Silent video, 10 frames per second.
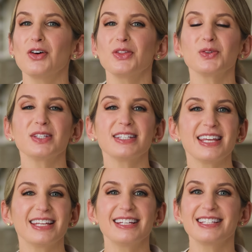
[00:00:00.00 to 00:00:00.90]
All those
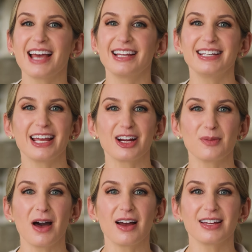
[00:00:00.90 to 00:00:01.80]
teeny tiny air
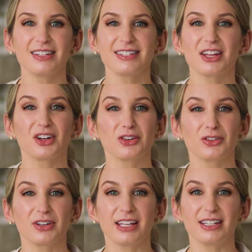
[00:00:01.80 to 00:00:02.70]
pockets that are
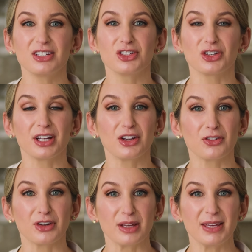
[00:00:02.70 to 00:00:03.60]
created during
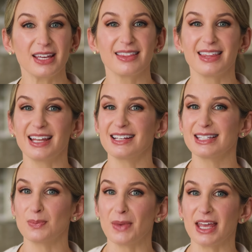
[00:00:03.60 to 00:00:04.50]
creaming then
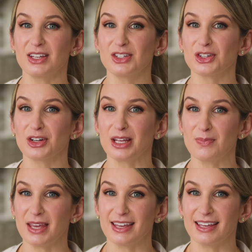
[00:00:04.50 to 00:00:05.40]
expand during
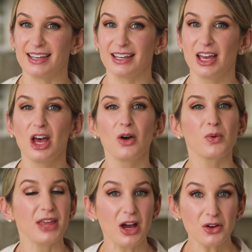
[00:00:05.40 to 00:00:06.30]
baking.
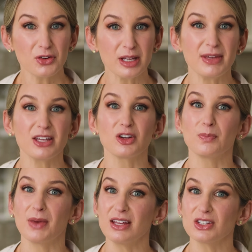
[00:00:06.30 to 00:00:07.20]
Without creaming, your
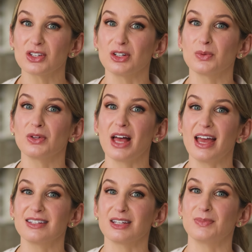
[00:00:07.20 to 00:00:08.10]
baked good will
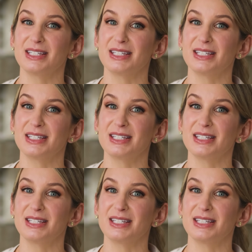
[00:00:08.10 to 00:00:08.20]
end up